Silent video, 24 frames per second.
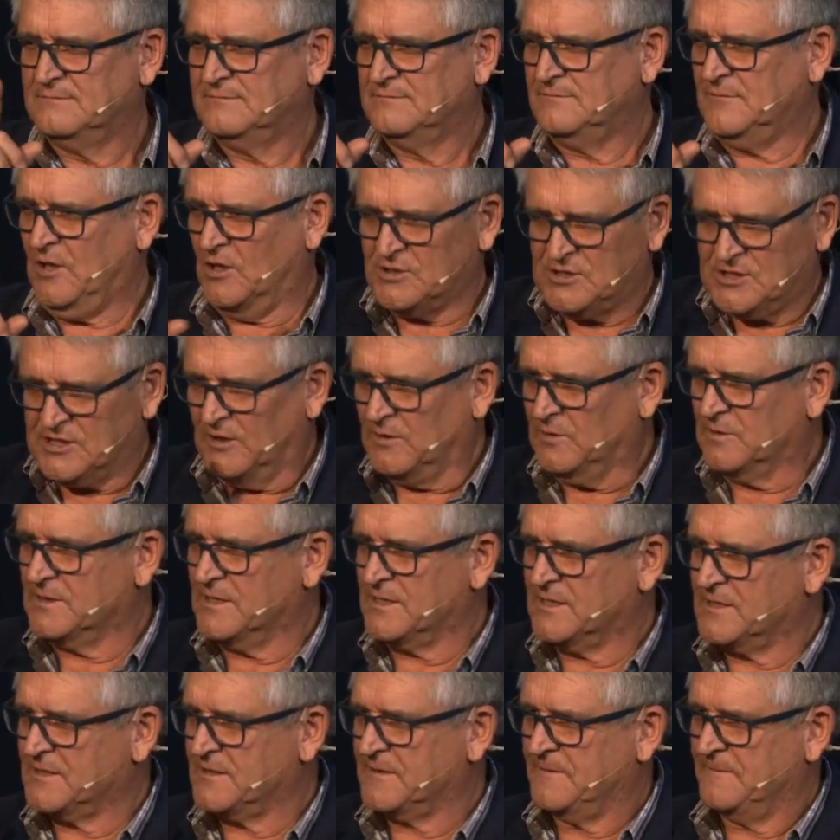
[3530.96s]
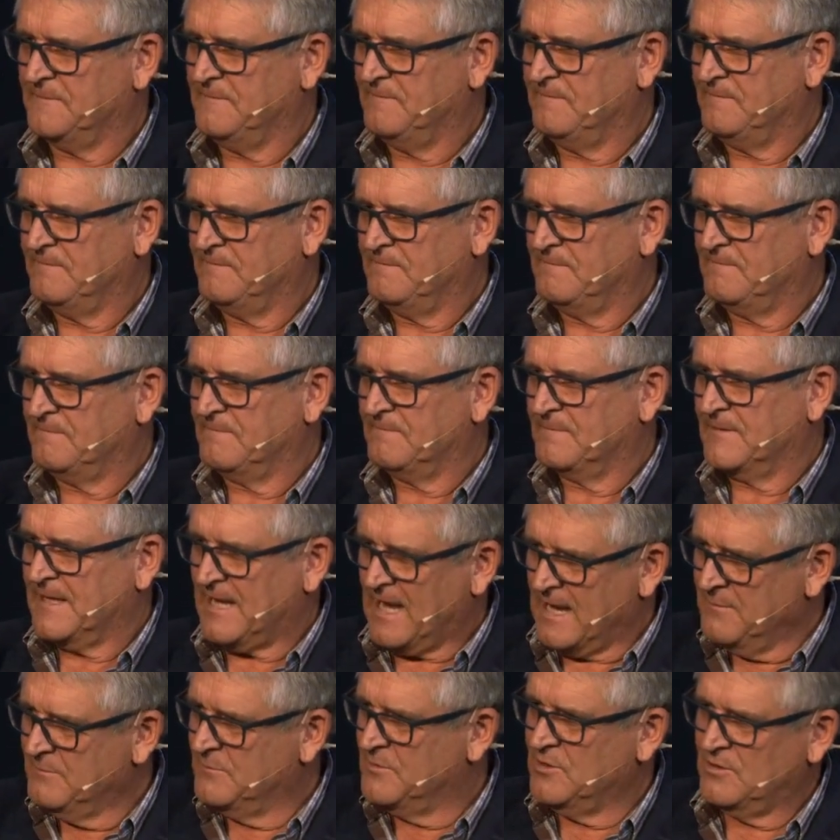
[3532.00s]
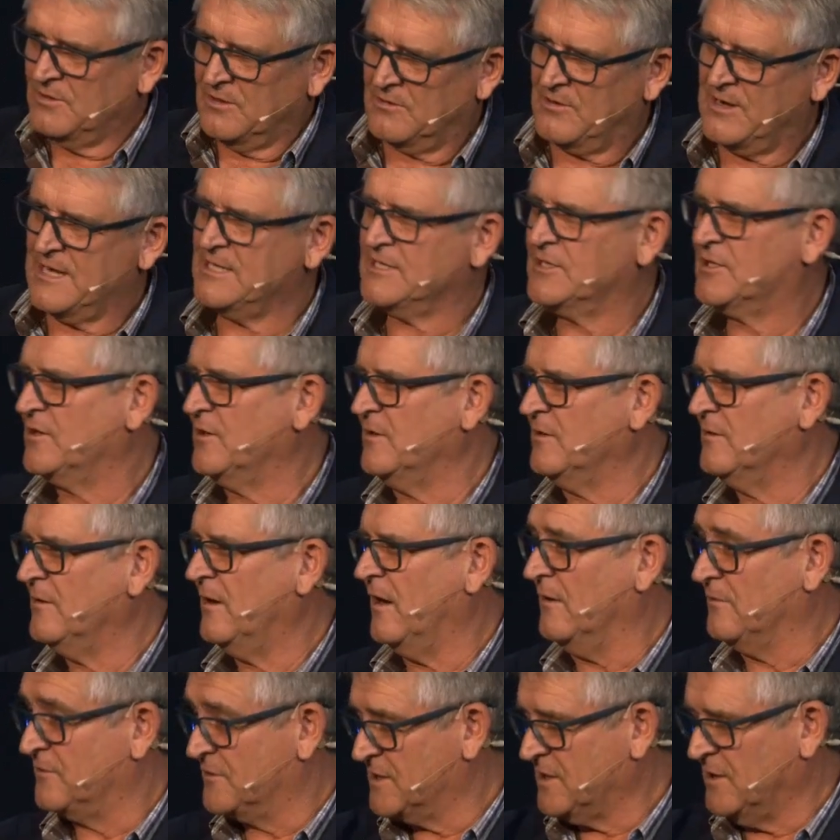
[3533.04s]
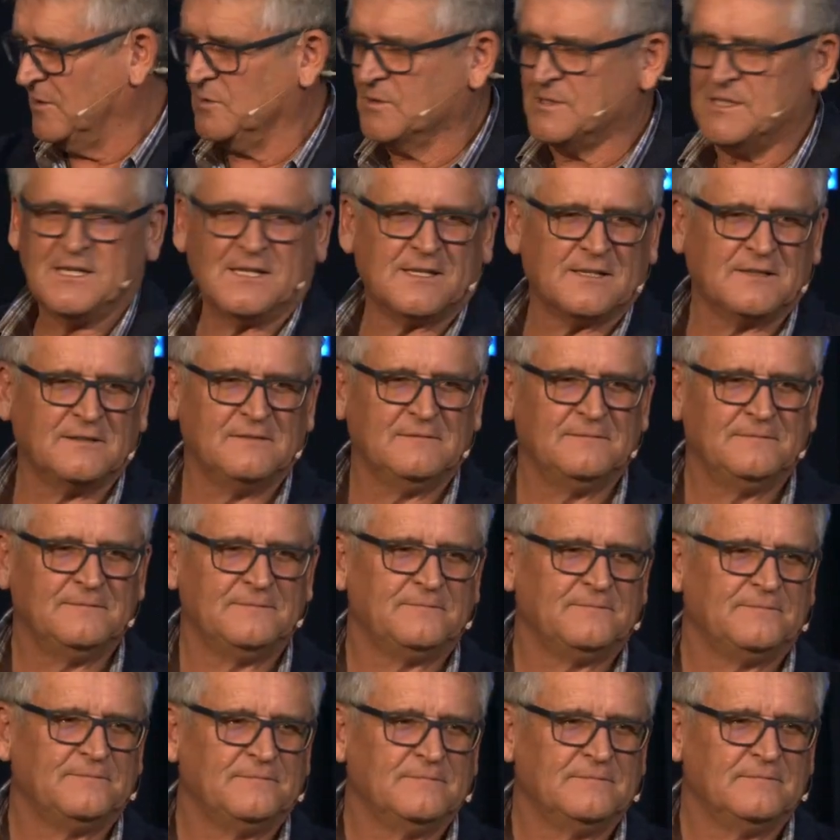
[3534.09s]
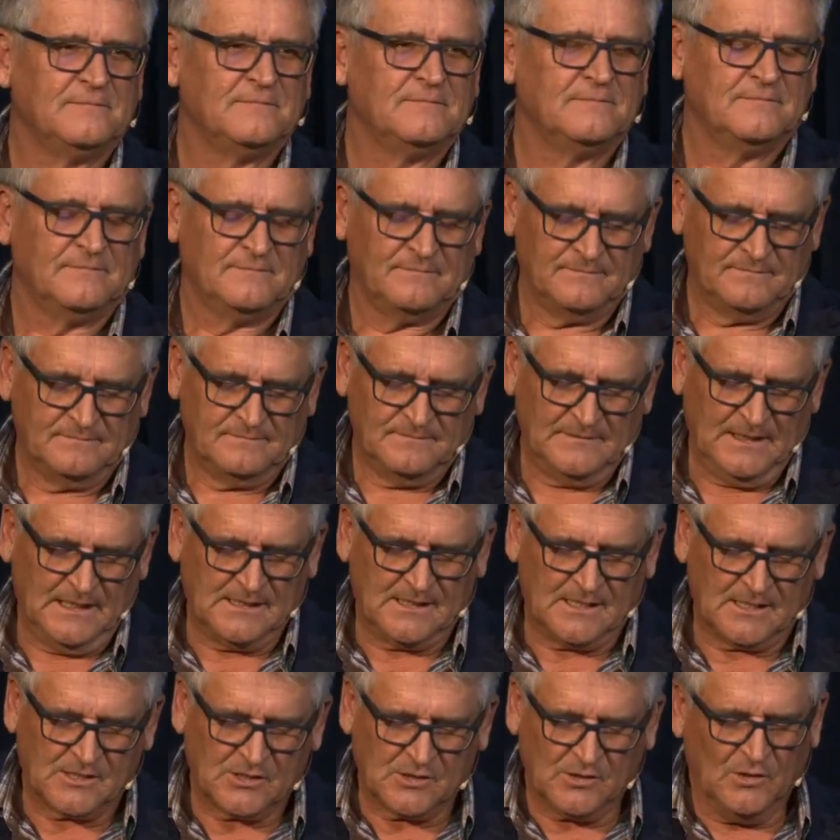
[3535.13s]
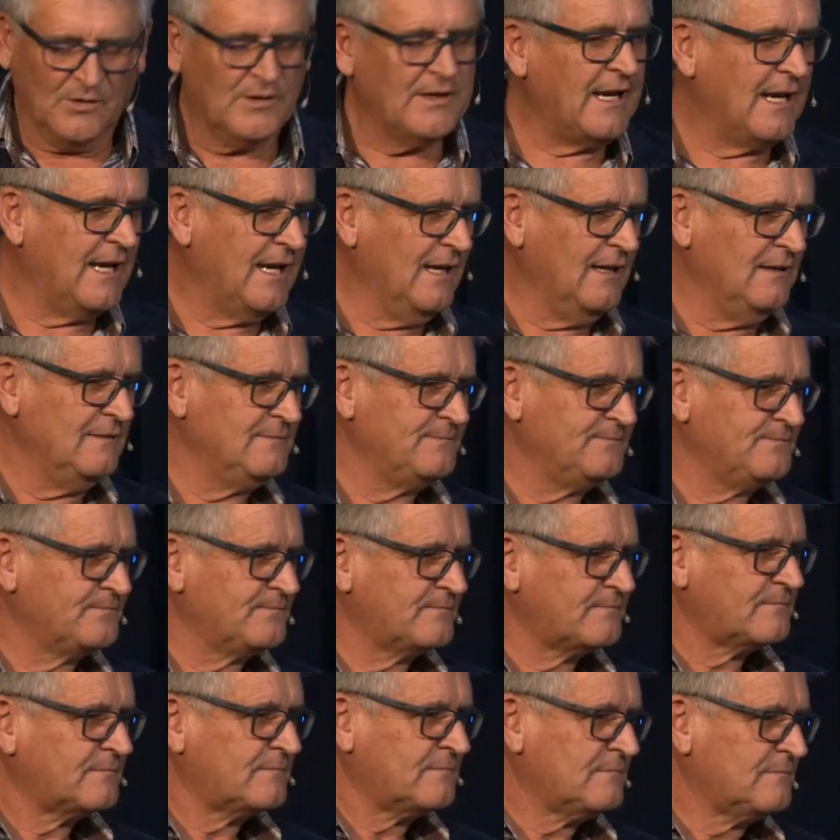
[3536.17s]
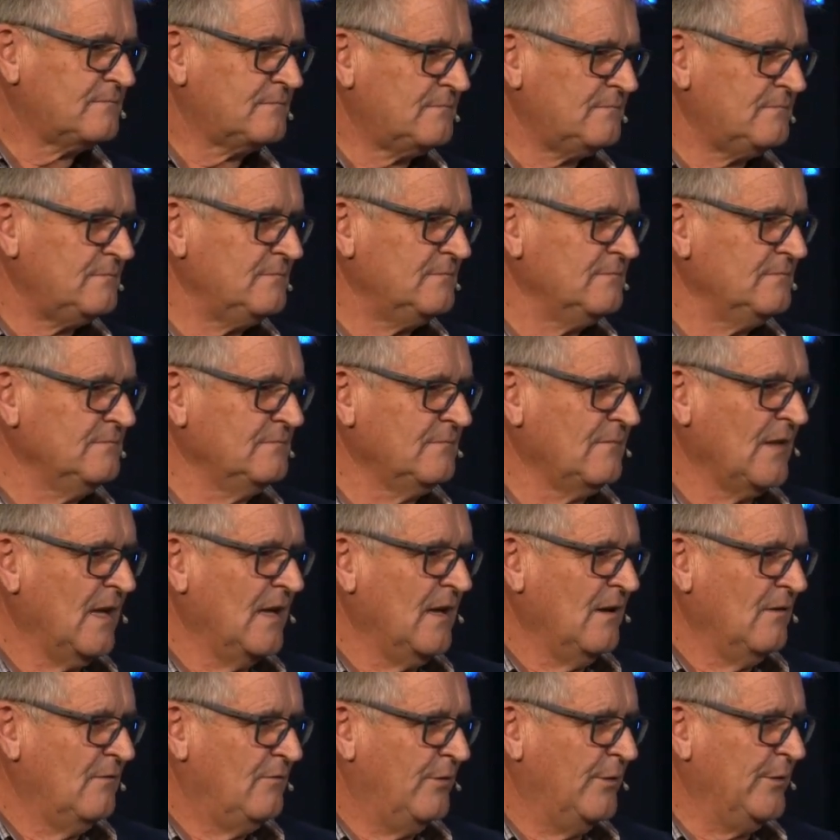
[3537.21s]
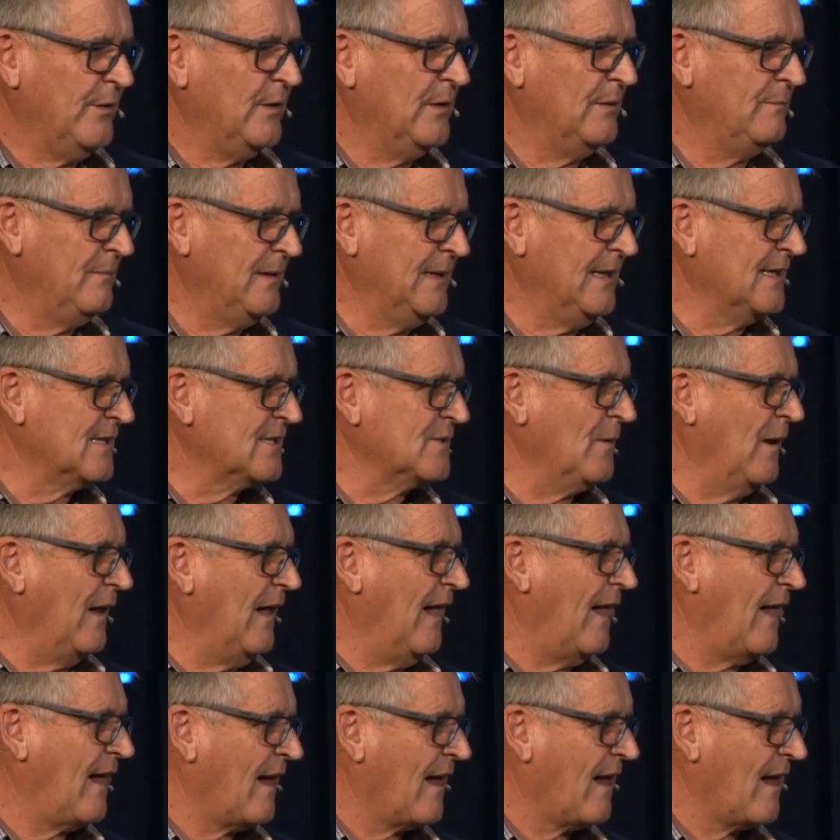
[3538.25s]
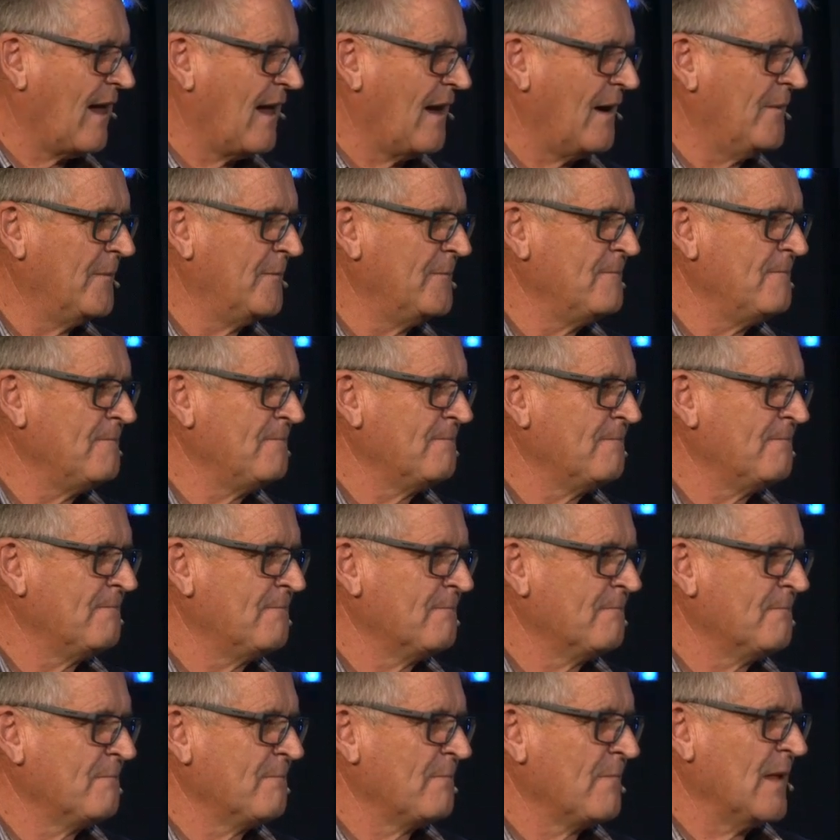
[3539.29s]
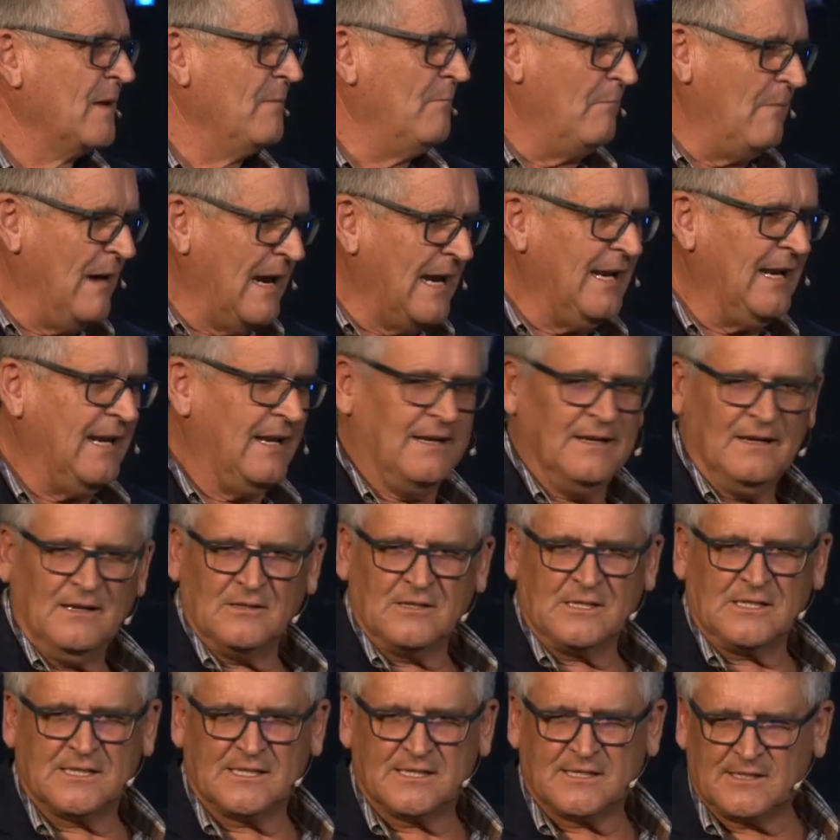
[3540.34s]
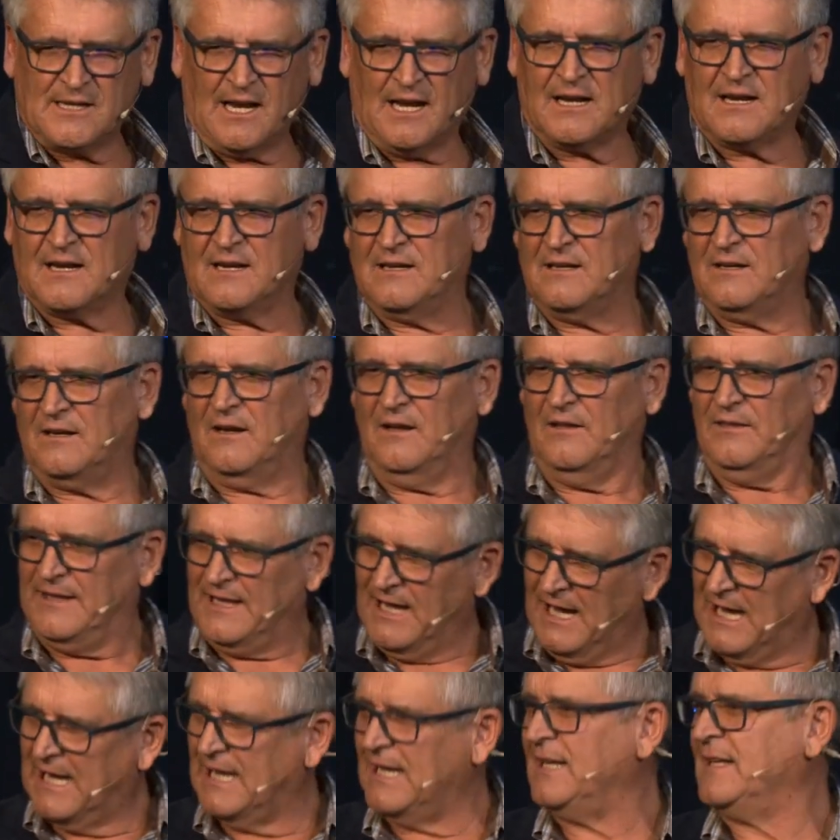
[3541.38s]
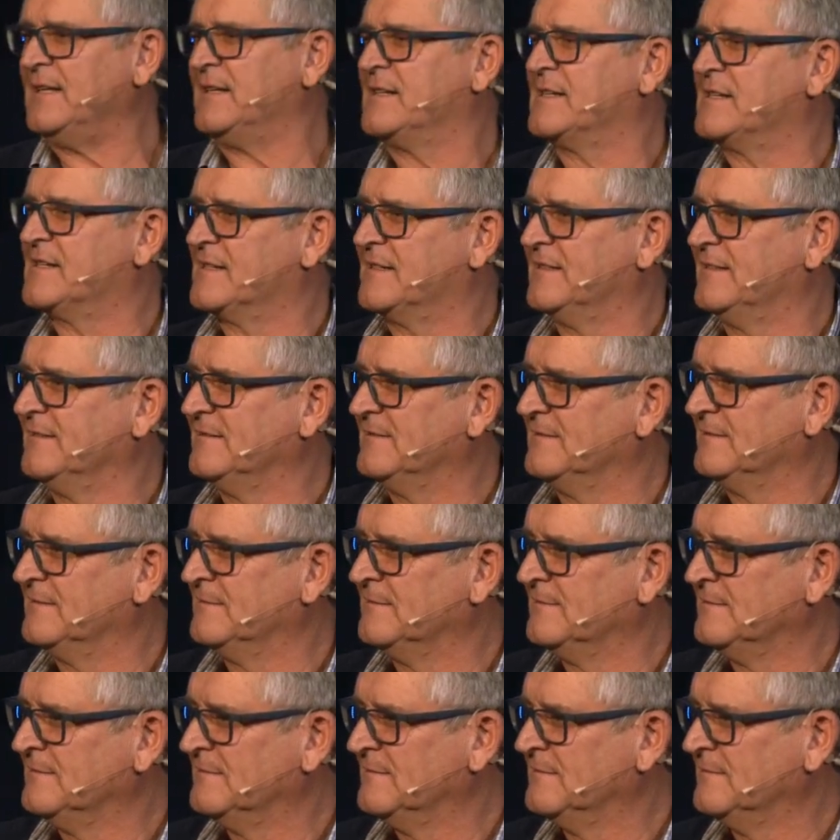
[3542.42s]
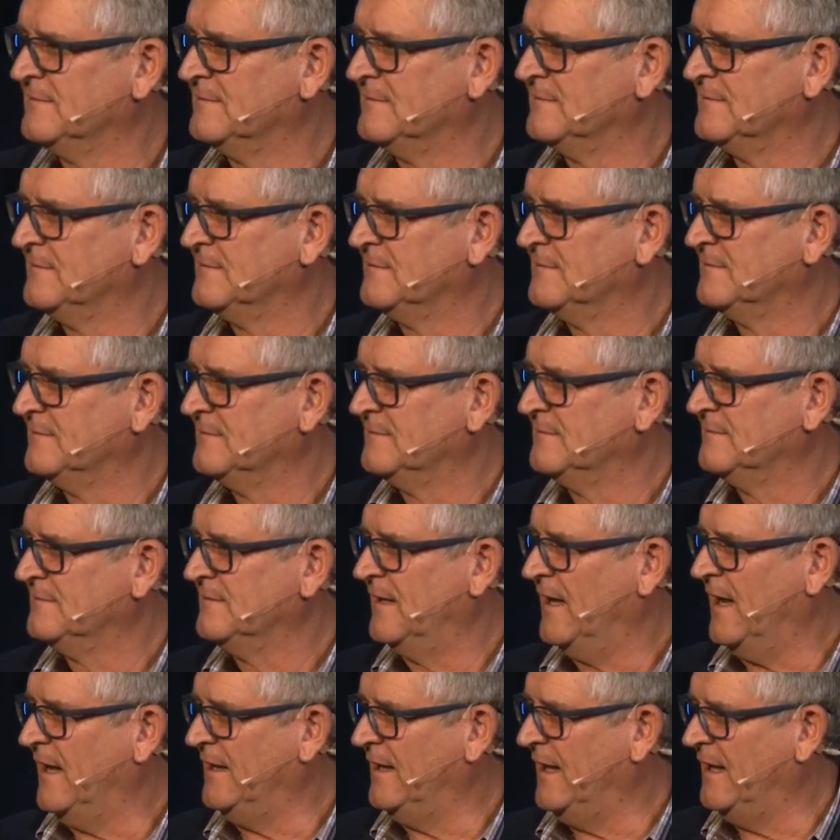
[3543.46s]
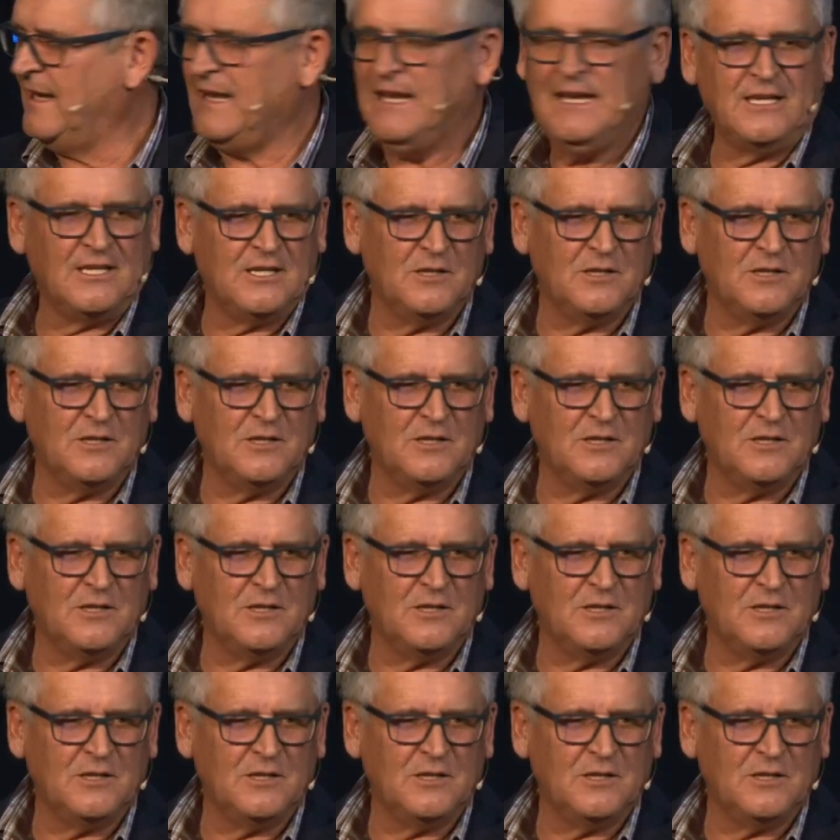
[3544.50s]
not soldiers, came to the rescue of soldiers. There's a story here for you and me as well. Many are stuck on the islands and they need